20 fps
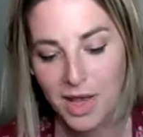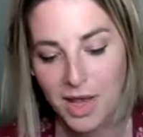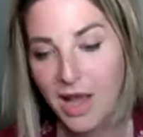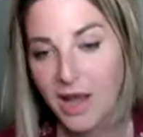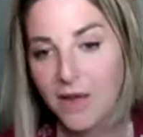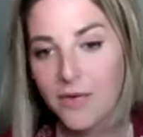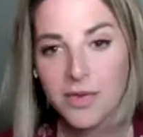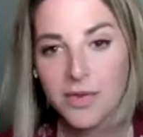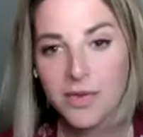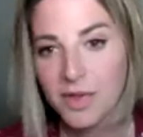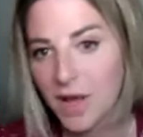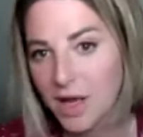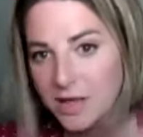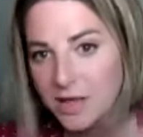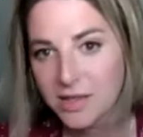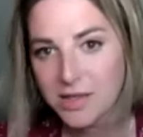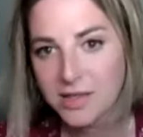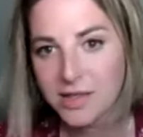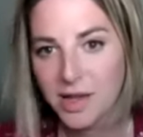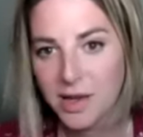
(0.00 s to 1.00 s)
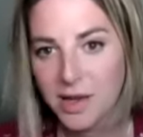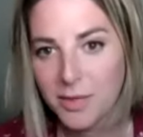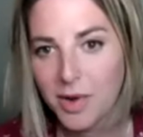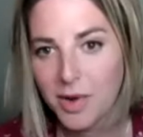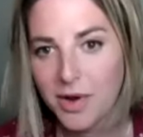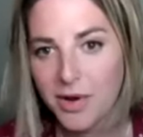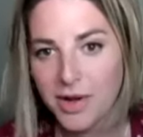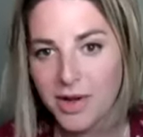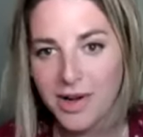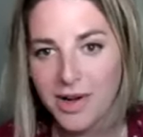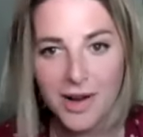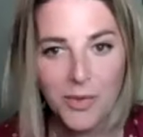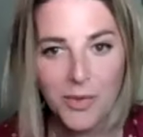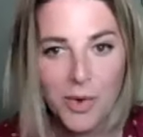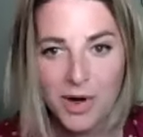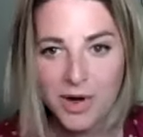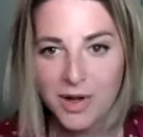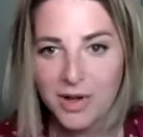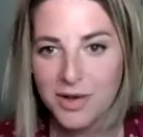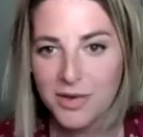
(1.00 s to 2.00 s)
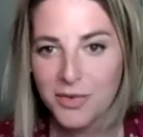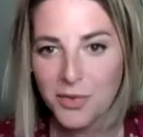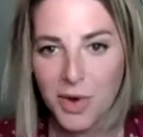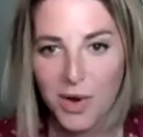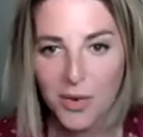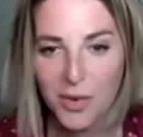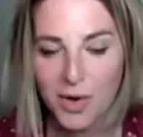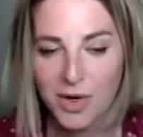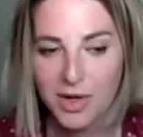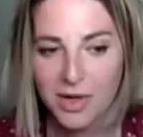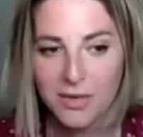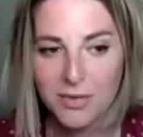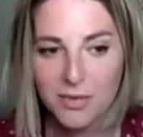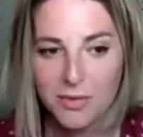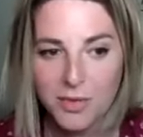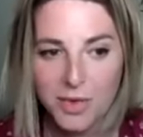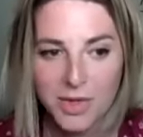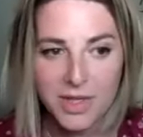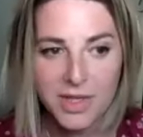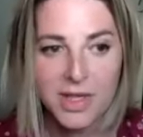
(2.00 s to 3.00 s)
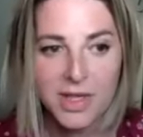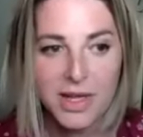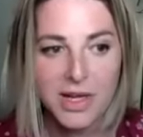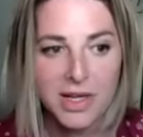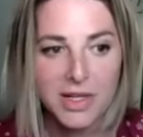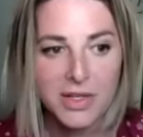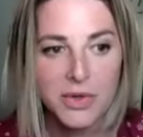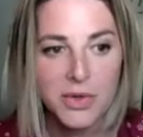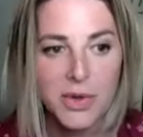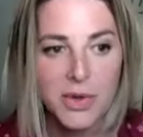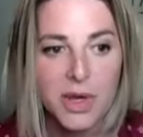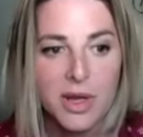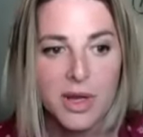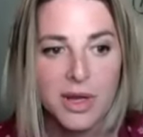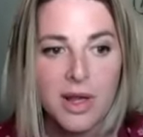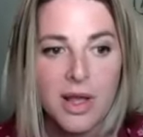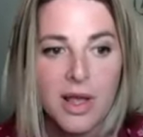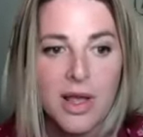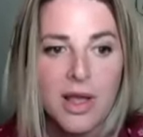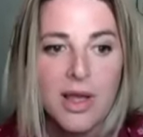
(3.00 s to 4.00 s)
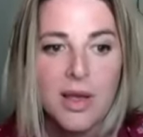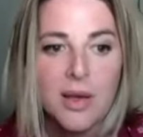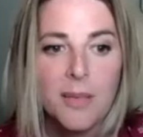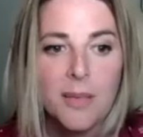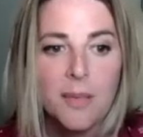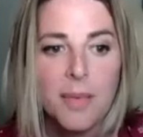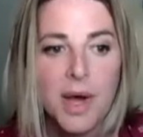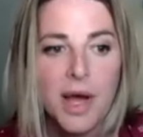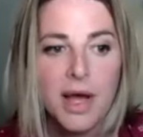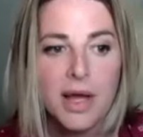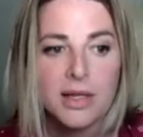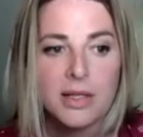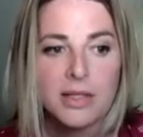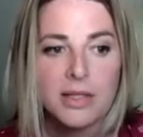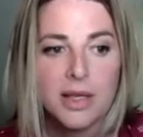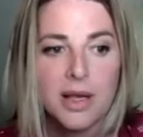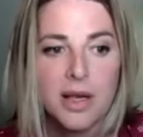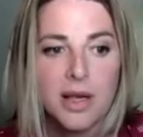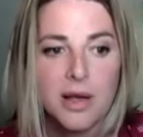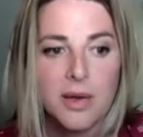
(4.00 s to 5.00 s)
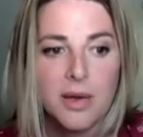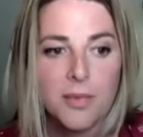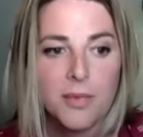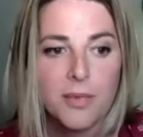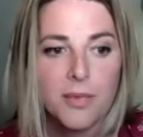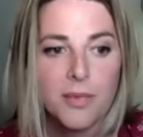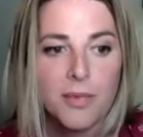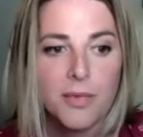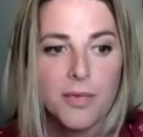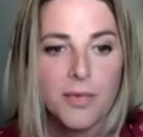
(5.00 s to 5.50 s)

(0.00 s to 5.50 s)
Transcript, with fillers: i have a lot to say about it i want to i want to really get into it but um,